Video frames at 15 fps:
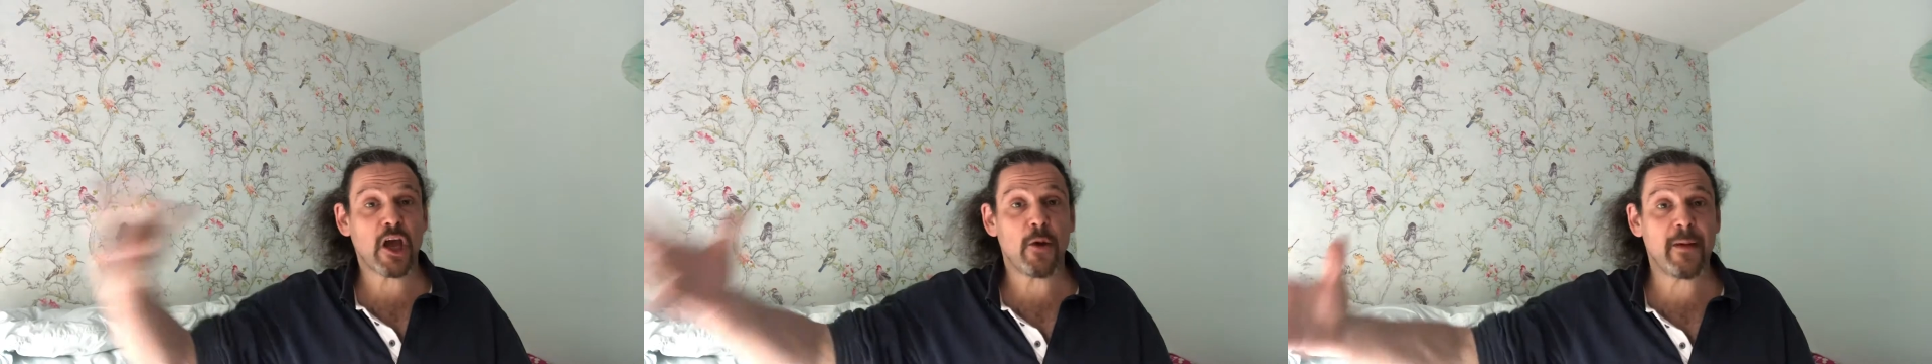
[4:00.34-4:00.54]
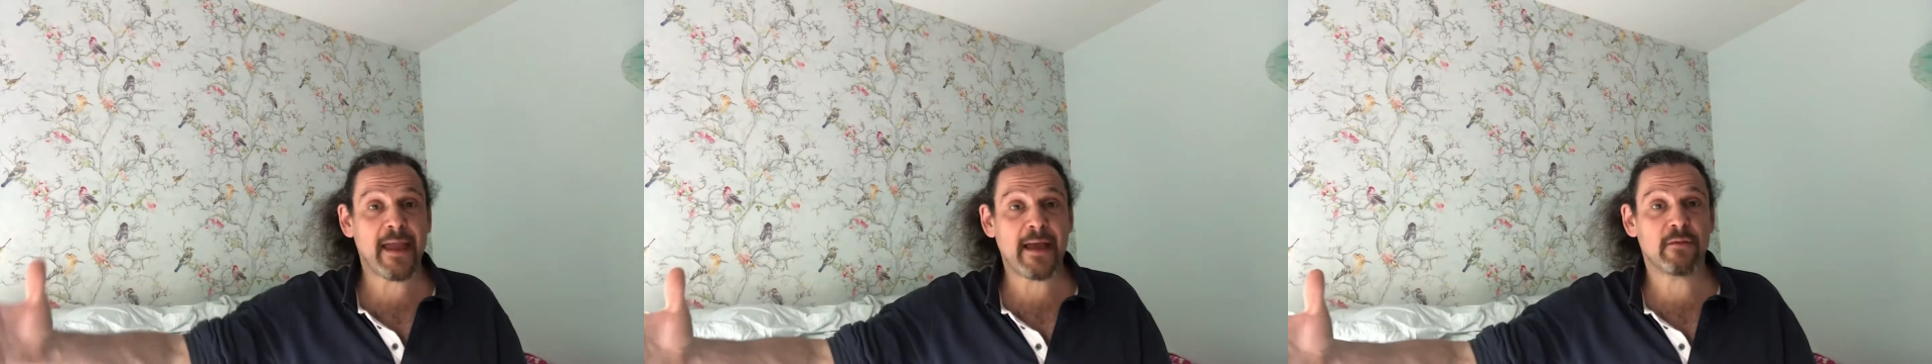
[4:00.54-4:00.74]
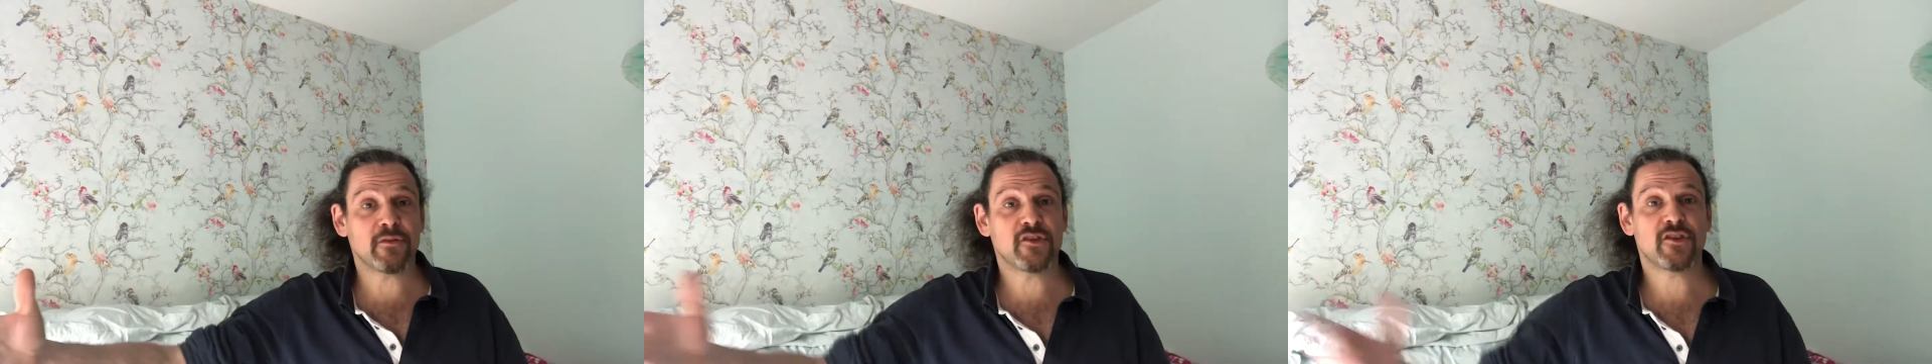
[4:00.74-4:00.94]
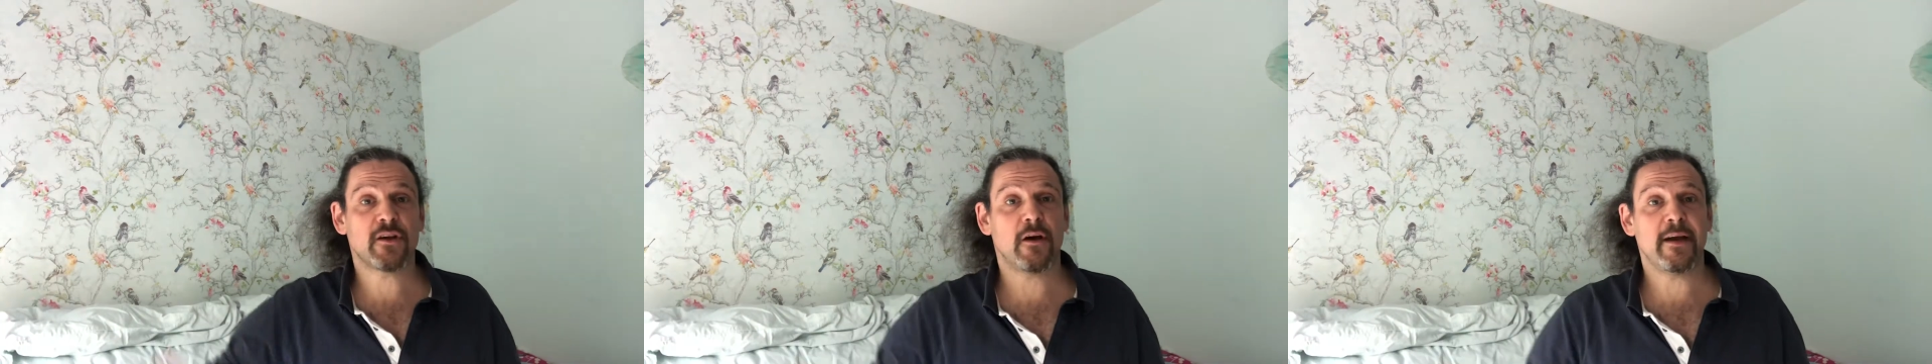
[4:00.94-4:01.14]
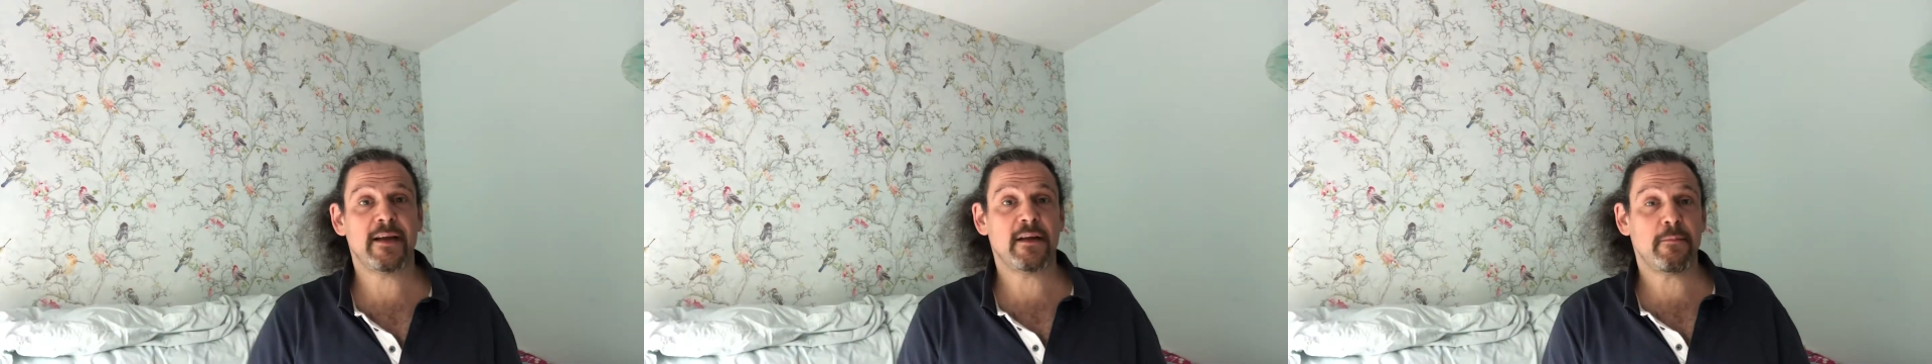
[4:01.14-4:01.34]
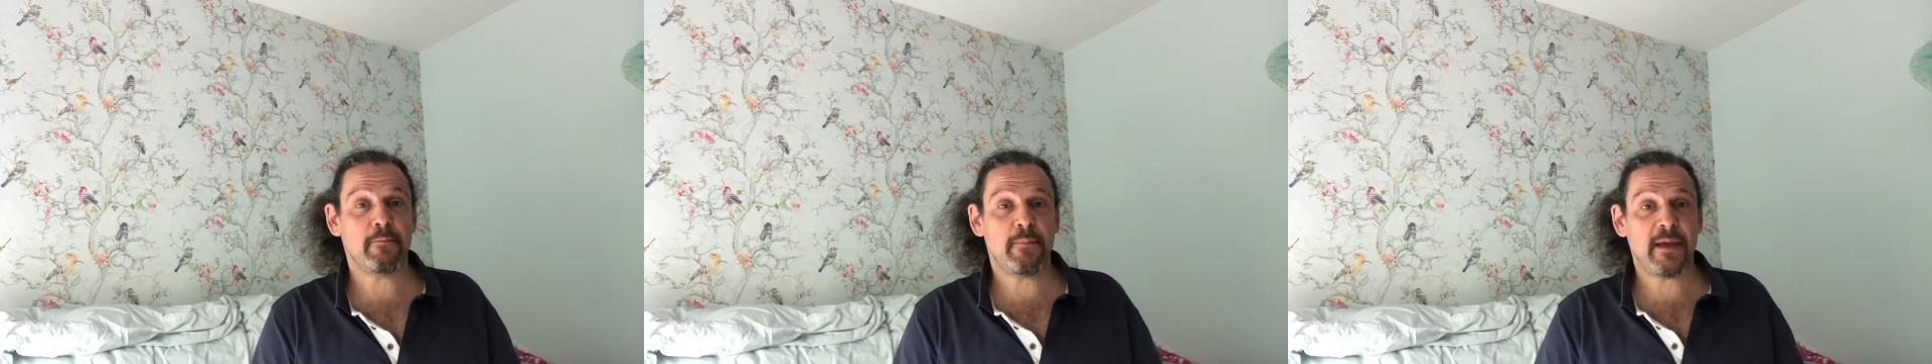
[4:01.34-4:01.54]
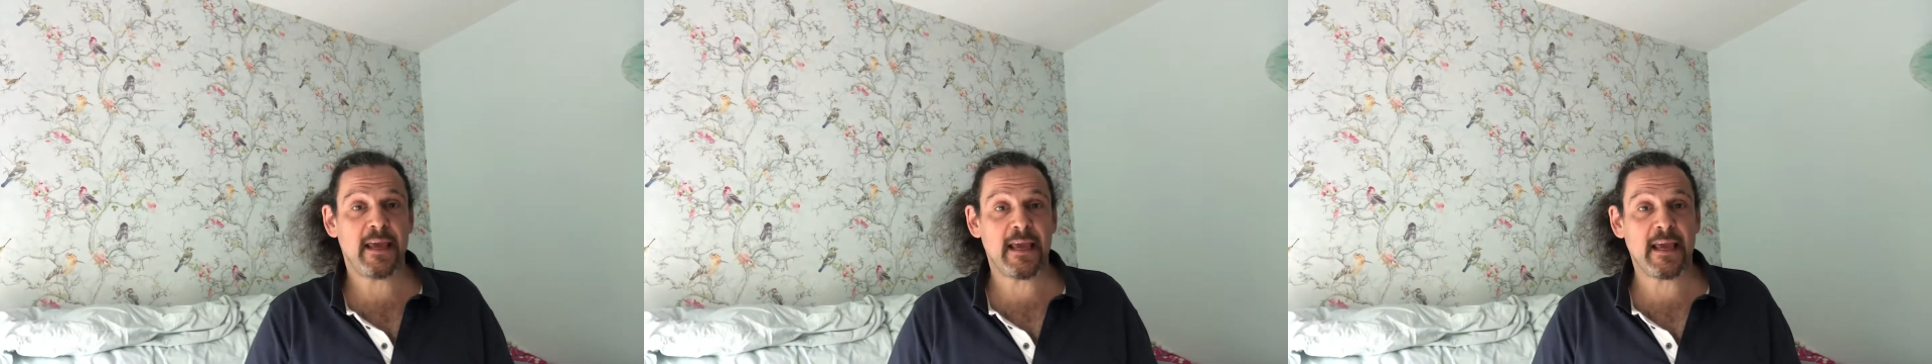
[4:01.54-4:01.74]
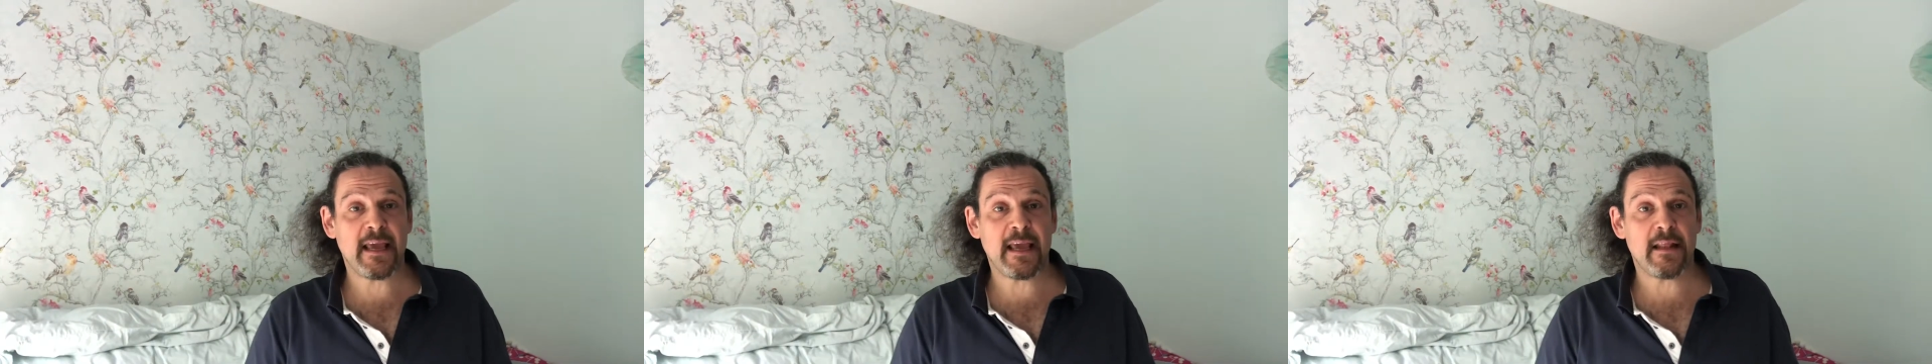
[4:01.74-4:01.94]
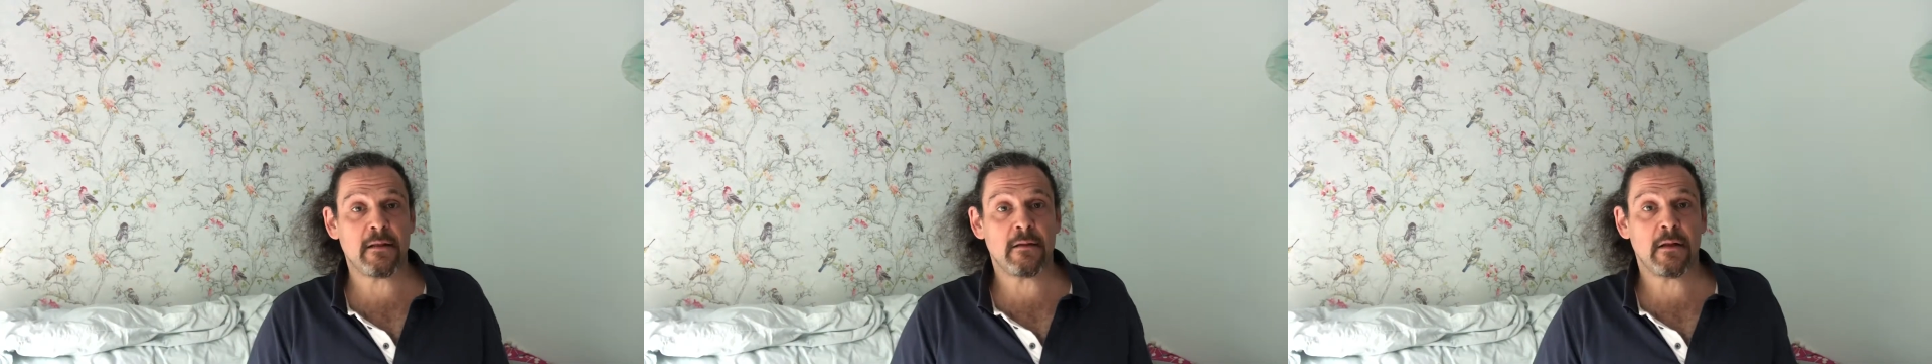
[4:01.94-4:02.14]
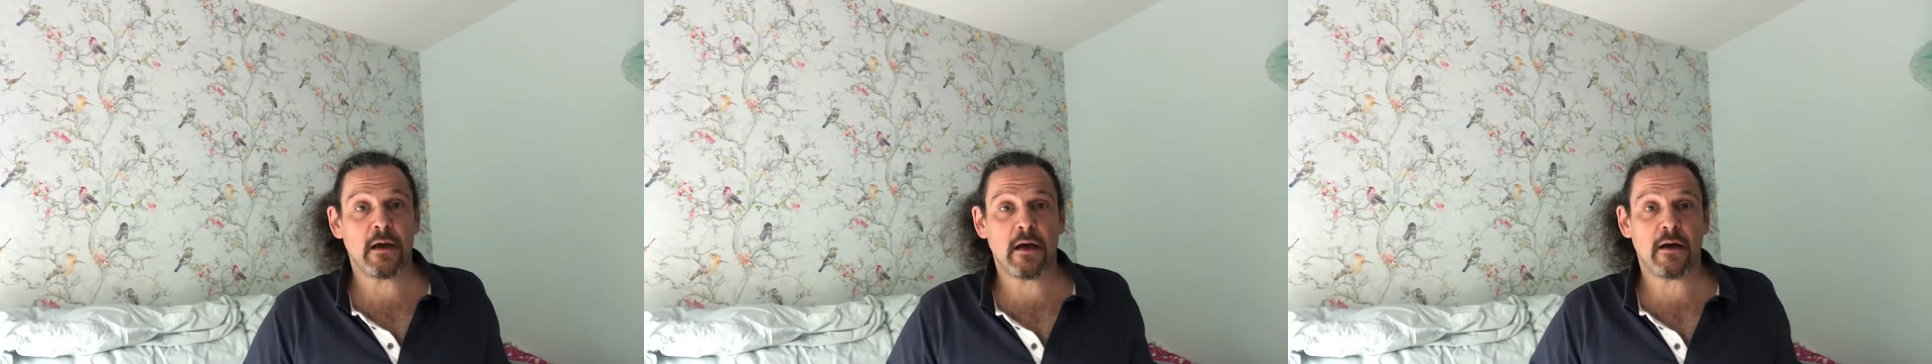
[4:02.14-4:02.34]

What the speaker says: going outside and being in